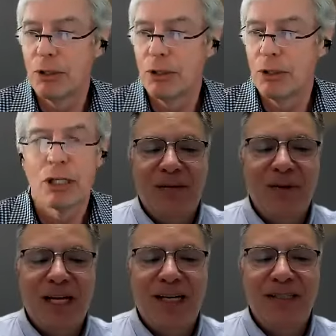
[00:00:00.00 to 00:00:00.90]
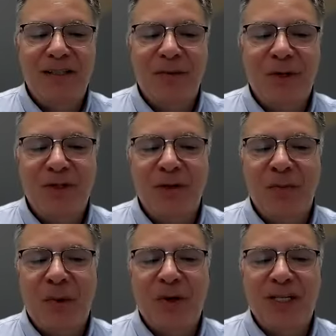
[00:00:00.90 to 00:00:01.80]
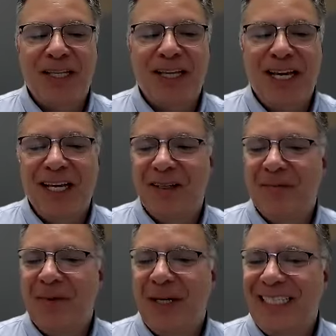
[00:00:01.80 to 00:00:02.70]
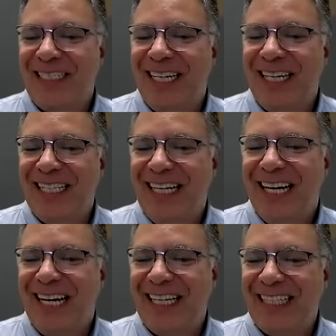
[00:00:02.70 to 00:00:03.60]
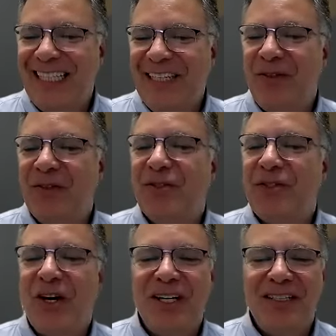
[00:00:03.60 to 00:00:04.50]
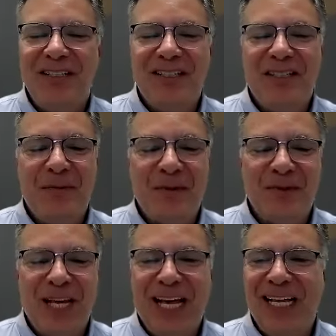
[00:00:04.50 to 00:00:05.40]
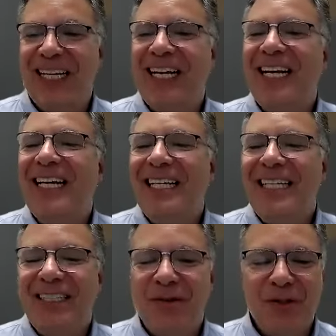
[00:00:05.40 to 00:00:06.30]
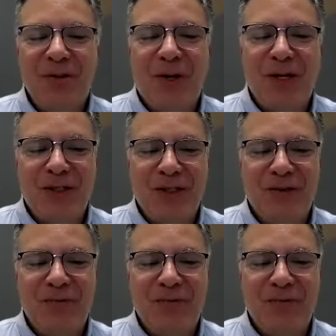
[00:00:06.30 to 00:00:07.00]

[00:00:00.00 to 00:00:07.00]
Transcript: the bottom line is the most important thing. But if you start at 60% gross margin,